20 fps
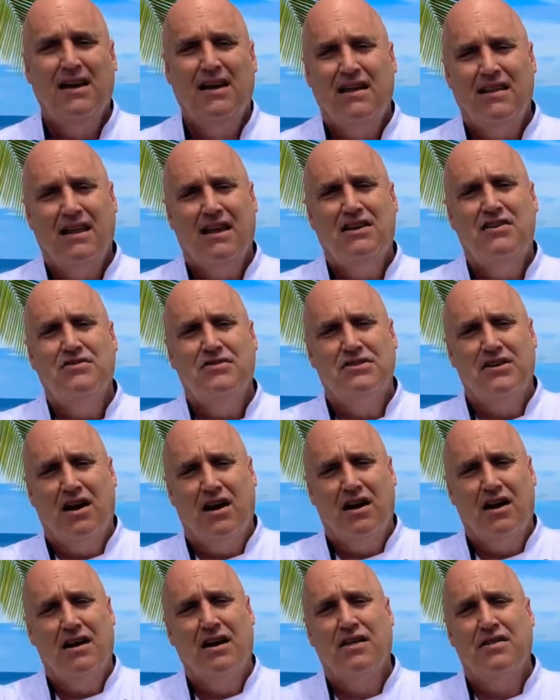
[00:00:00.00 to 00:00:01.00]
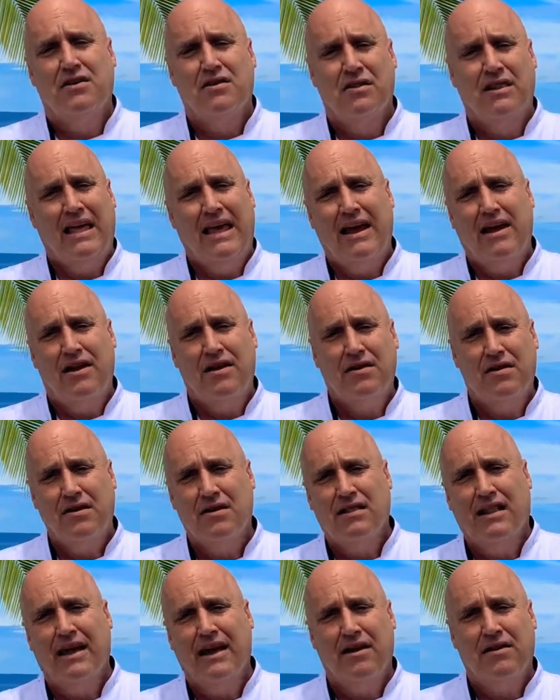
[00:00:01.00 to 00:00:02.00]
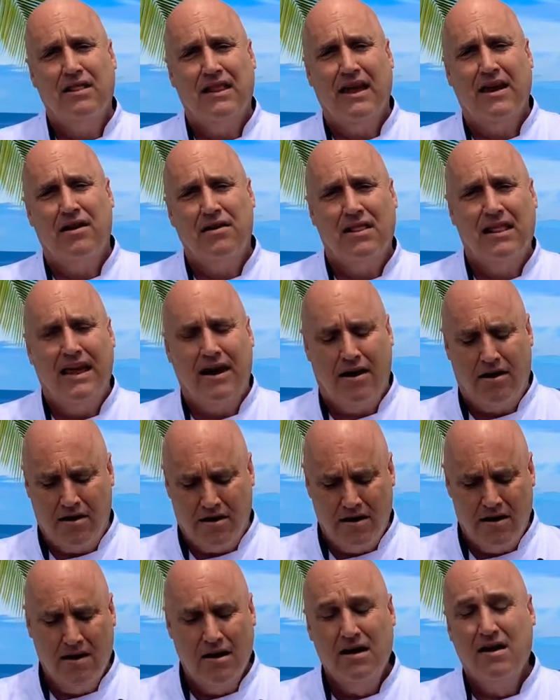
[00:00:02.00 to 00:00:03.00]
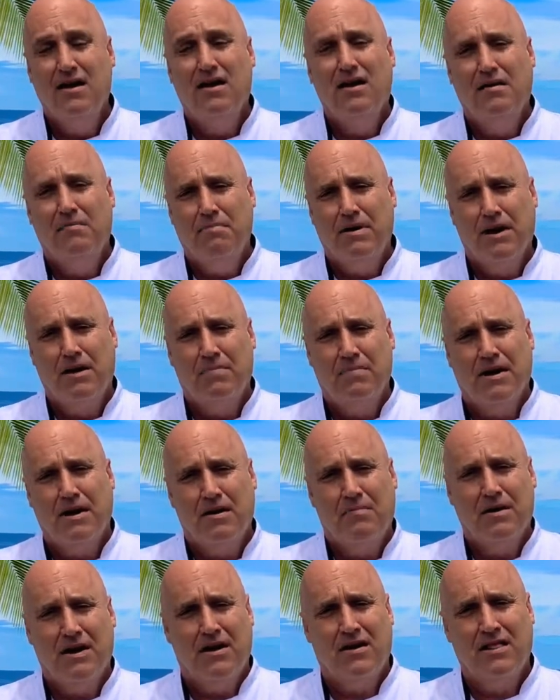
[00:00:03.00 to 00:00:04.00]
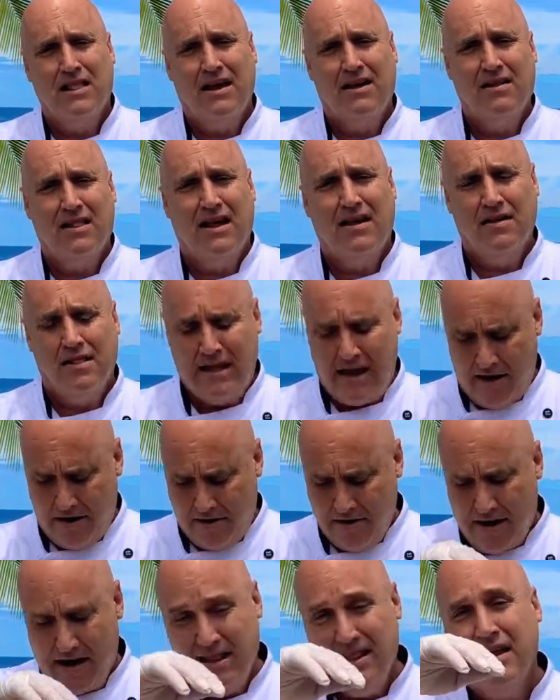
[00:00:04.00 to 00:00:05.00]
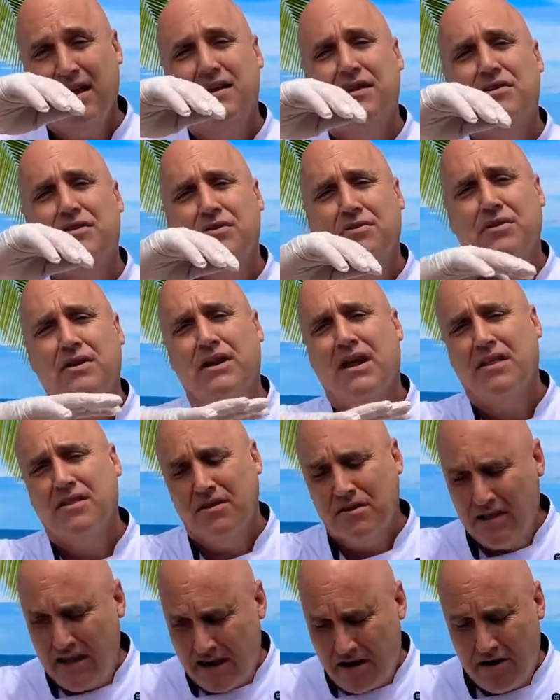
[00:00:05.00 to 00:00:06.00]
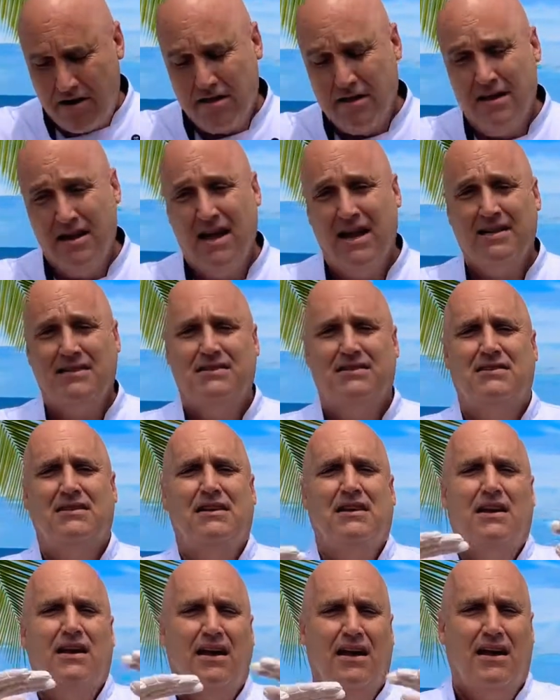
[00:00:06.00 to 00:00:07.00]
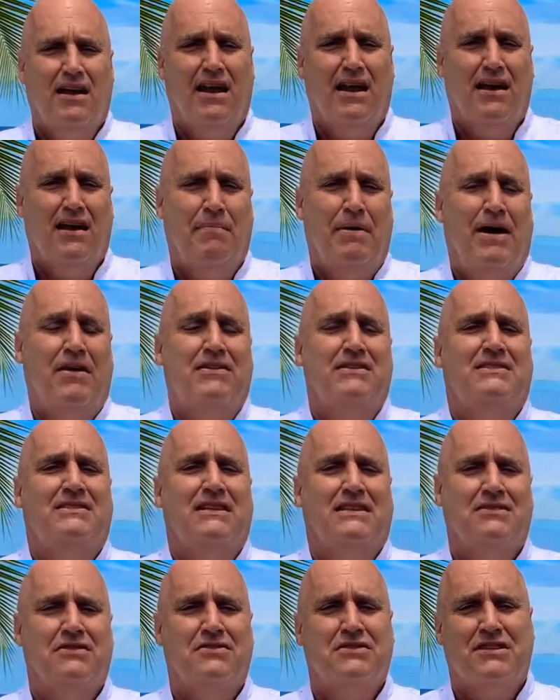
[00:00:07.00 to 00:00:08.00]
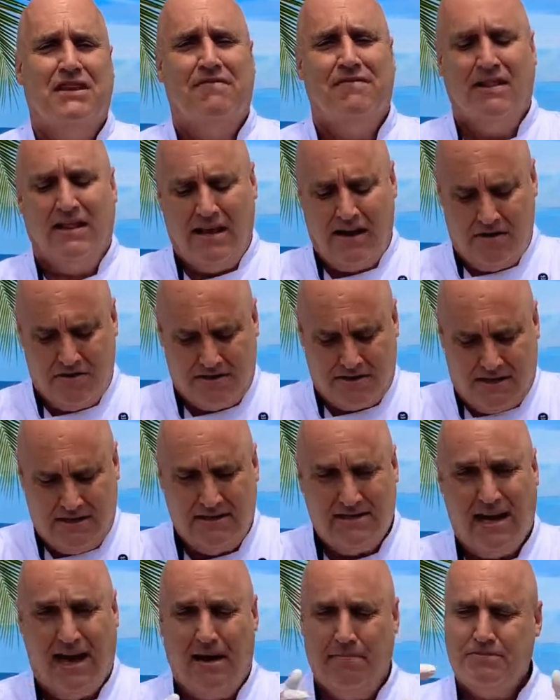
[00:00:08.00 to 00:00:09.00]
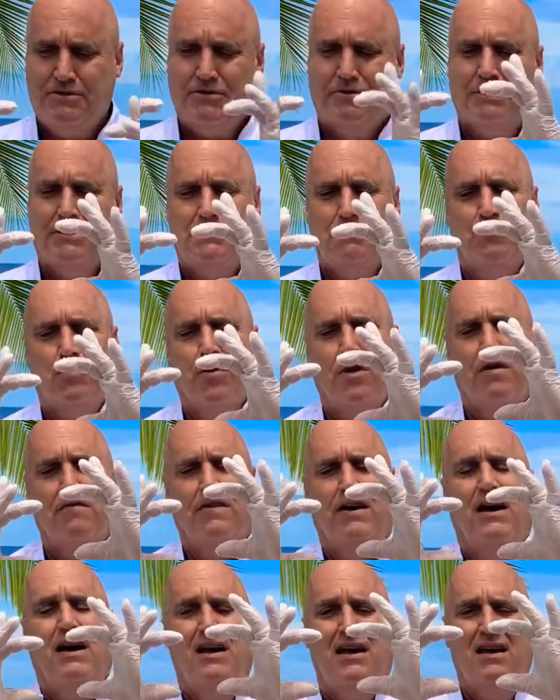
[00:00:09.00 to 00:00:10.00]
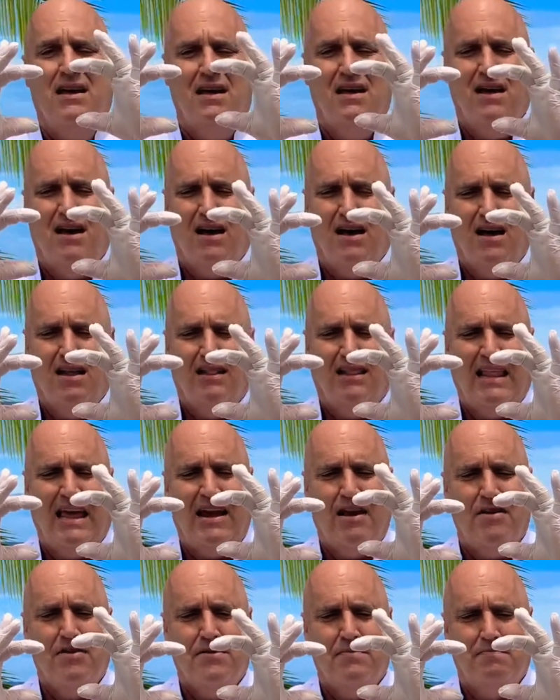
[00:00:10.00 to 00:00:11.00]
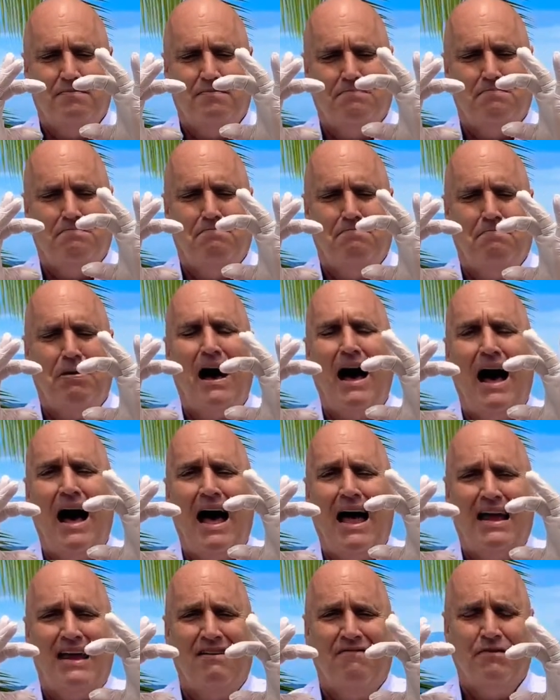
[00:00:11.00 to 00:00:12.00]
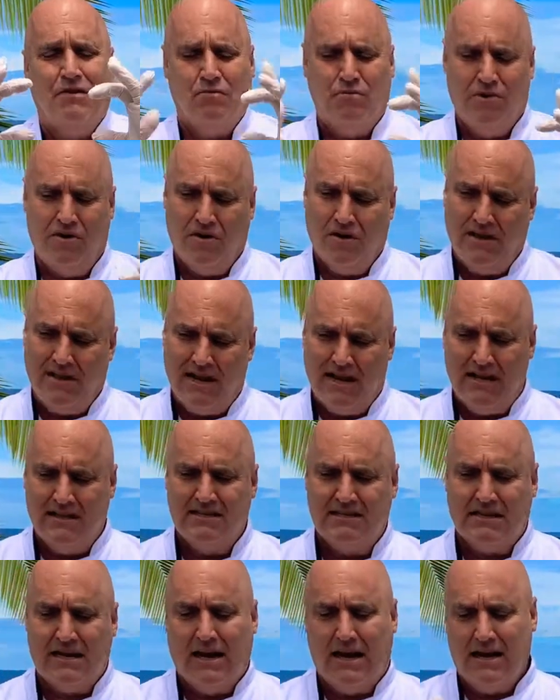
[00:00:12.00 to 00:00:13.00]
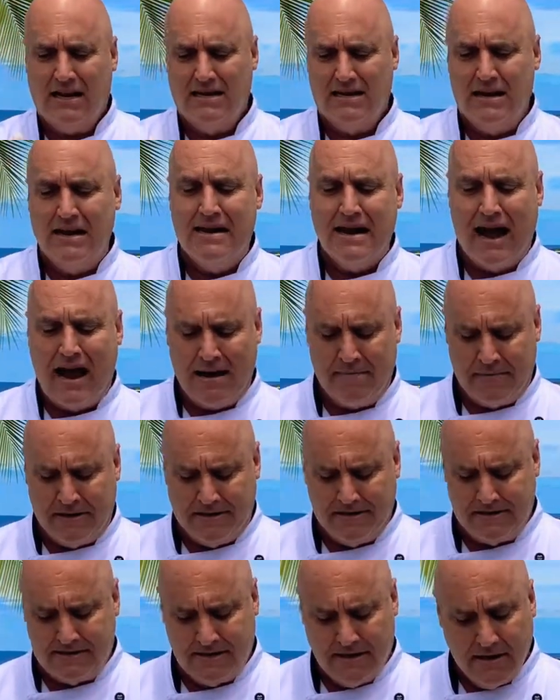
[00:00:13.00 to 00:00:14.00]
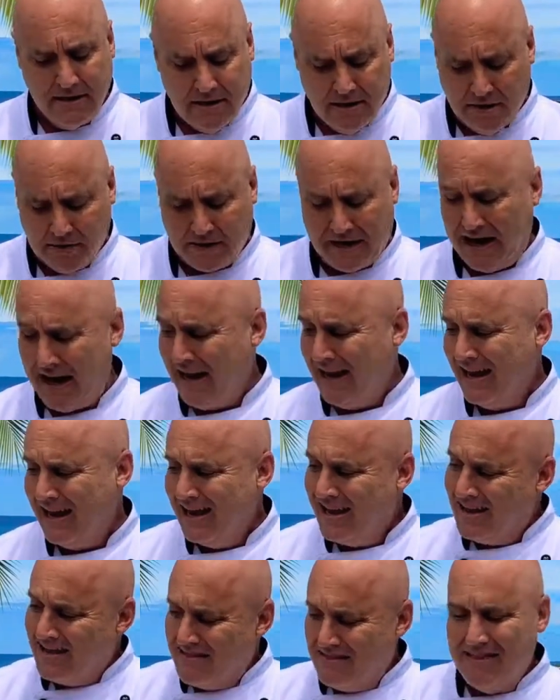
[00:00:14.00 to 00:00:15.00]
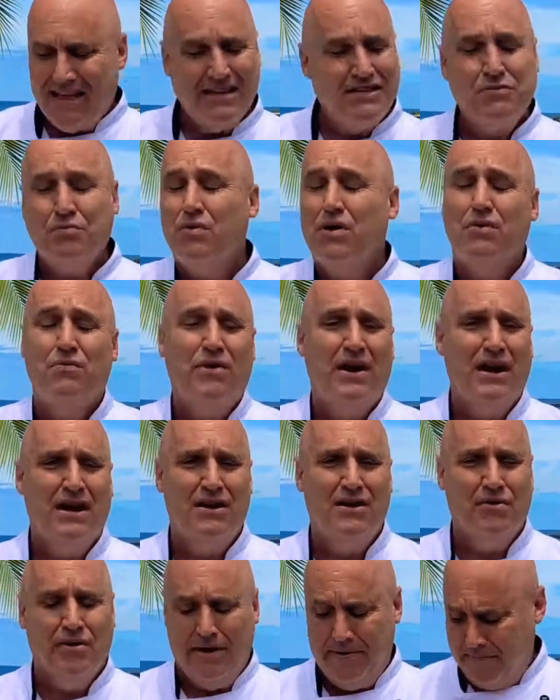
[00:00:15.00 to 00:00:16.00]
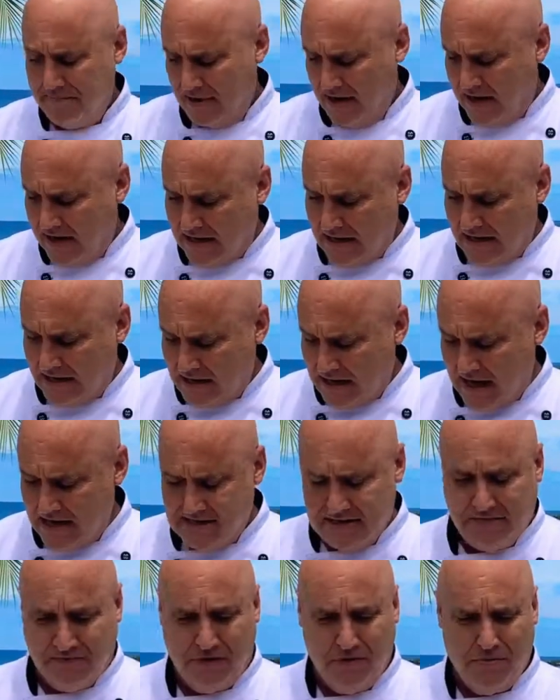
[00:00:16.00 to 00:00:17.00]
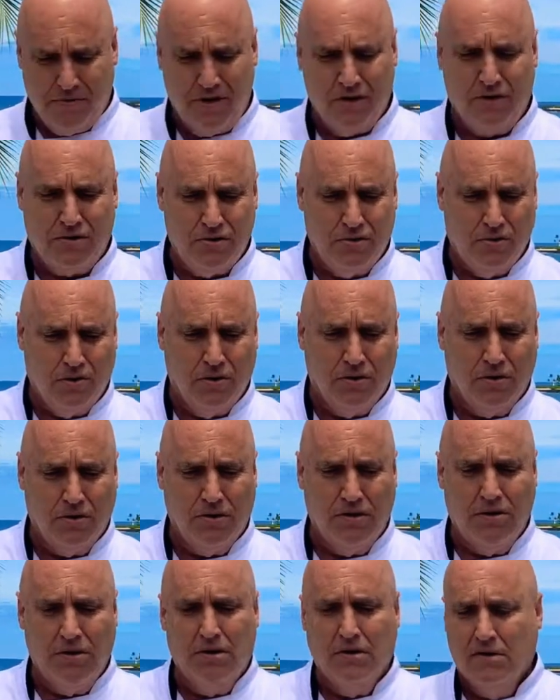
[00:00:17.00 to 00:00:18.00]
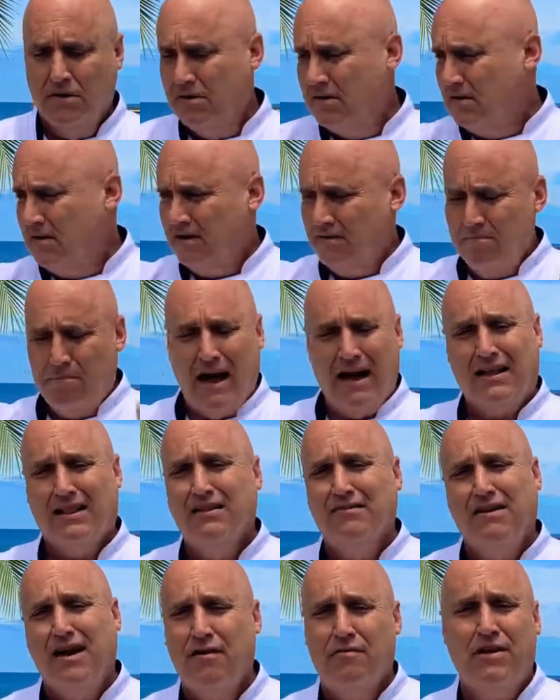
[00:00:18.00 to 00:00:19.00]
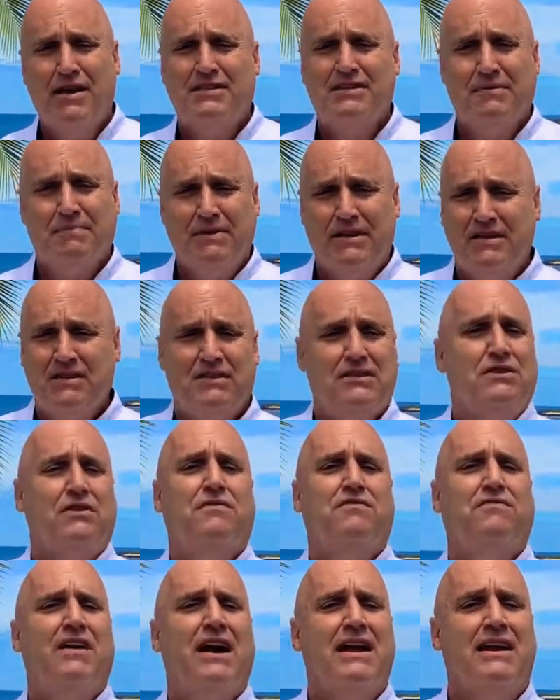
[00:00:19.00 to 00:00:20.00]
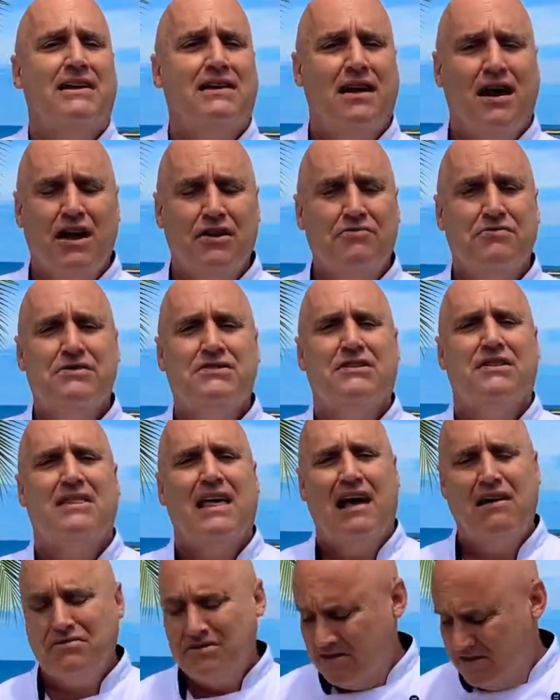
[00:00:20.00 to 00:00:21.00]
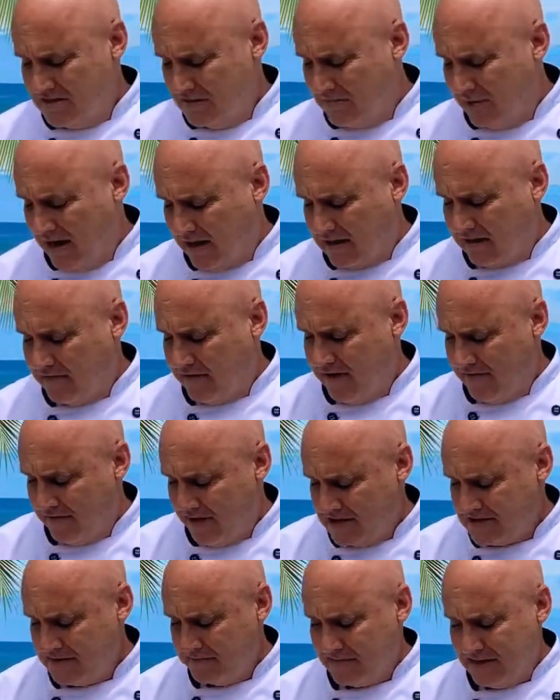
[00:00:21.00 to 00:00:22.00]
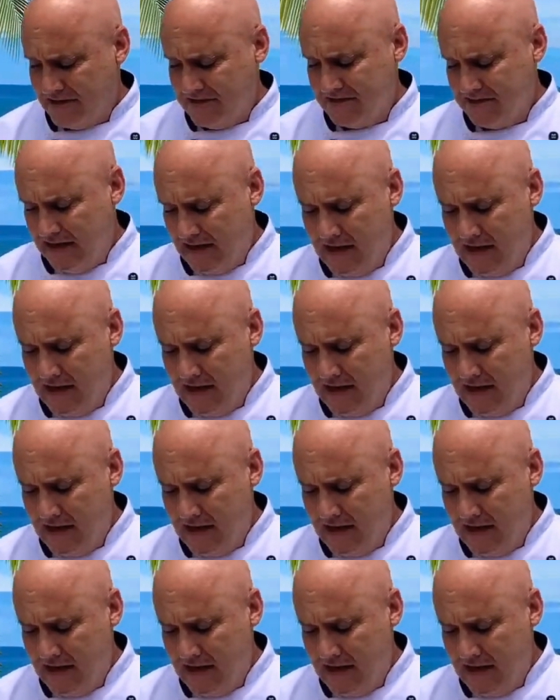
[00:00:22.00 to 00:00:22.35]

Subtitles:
Then you start another layer, butter, butter, butter, layer, and then you do another layer of the nuts, and then about 6 or 7 layers on top. So it's more of a layered pie, if you will, and then it's cut into diamonds. Okay, that's one way to do it. Again, guys, if you were to Google baklava recipes, you'll find hundreds of thousands of baklava recipes.